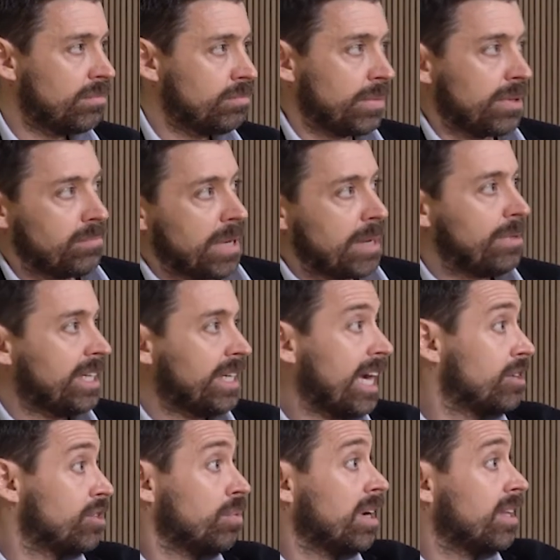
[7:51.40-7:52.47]
but maybe you
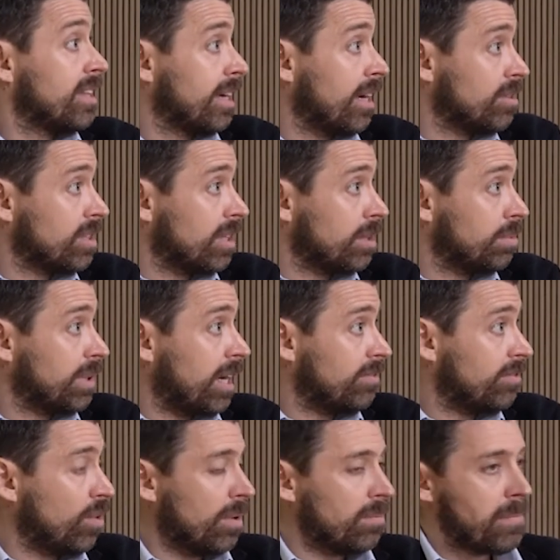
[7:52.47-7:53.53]
can't do anything else on the
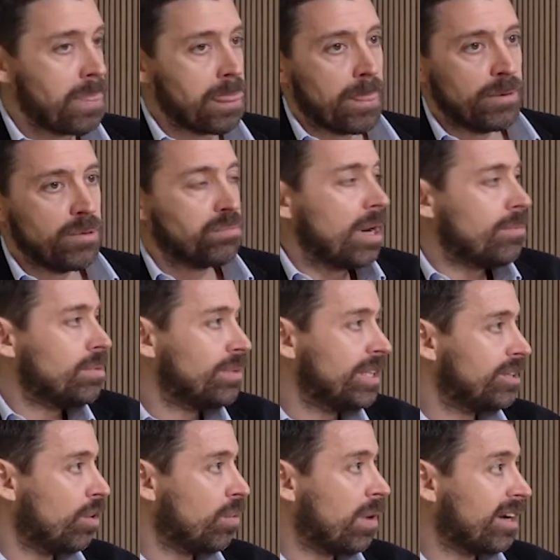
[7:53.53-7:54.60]
platform. You
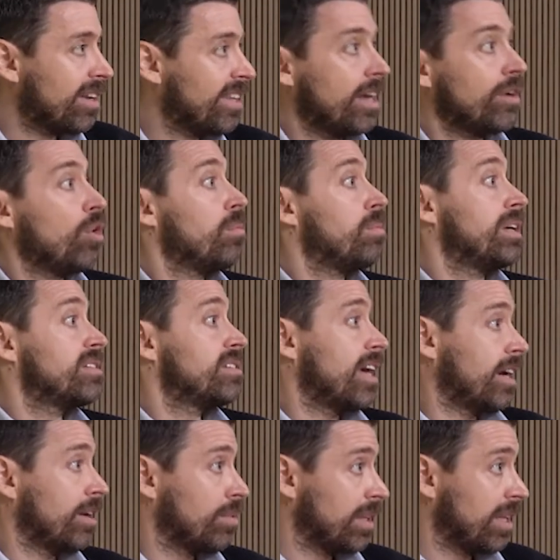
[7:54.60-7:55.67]
probably don't want to then open a
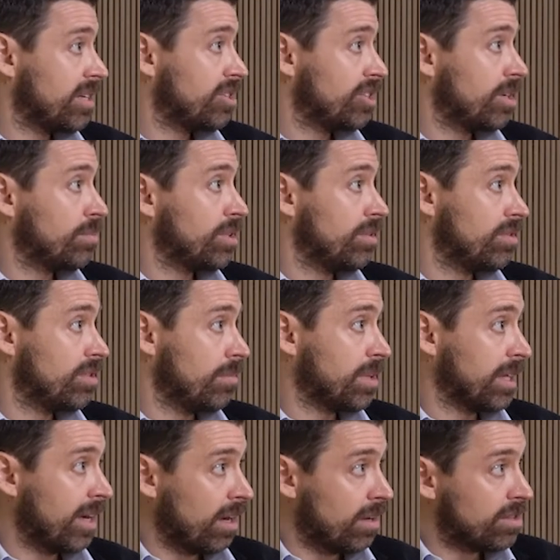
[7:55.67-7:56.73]
second relationship to do
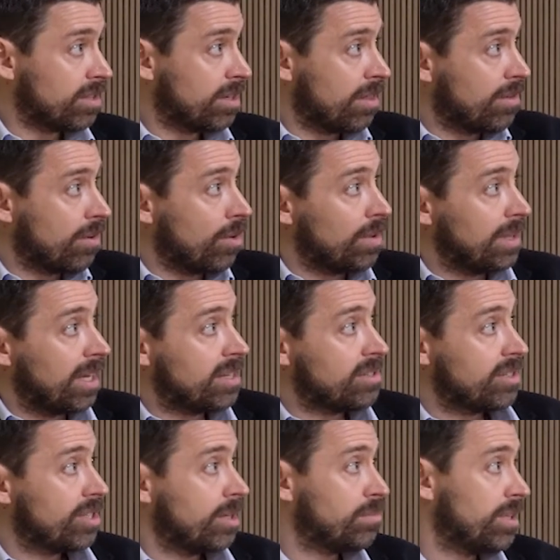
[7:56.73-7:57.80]
something else and a third
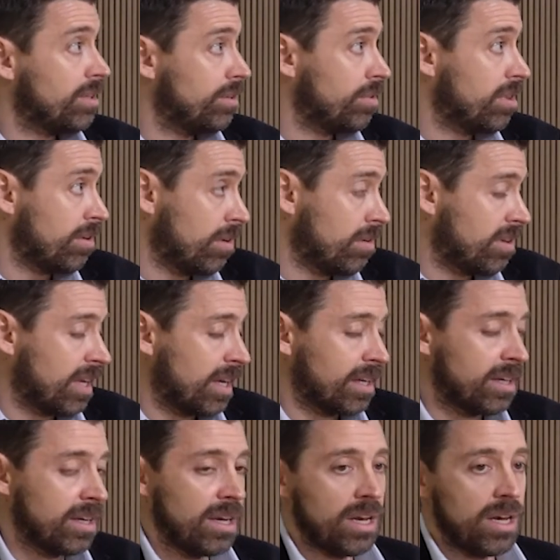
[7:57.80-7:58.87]
relationship to do a third
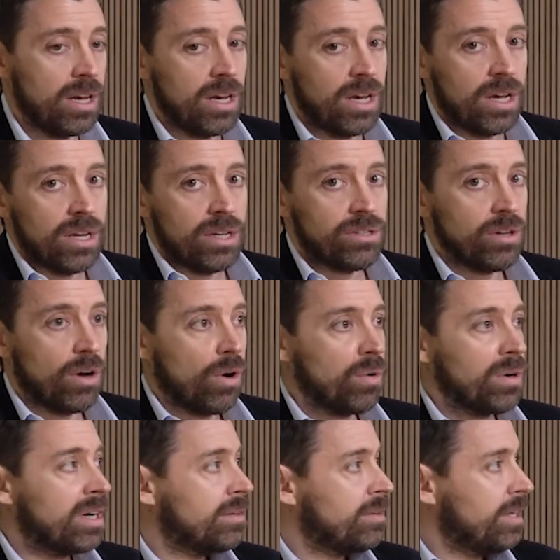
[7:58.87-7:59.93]
thing.
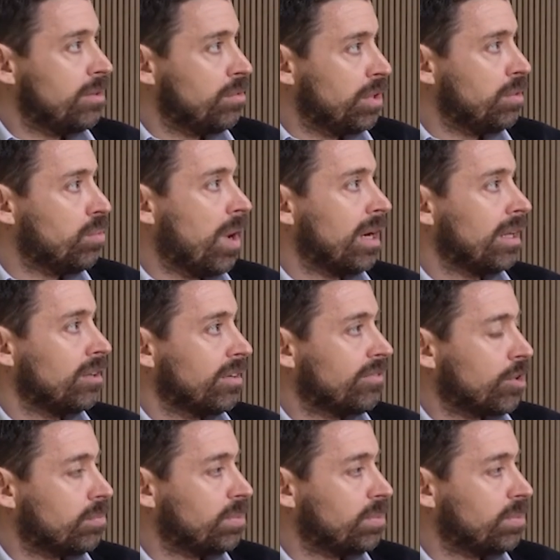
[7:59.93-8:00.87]
So you want to look for a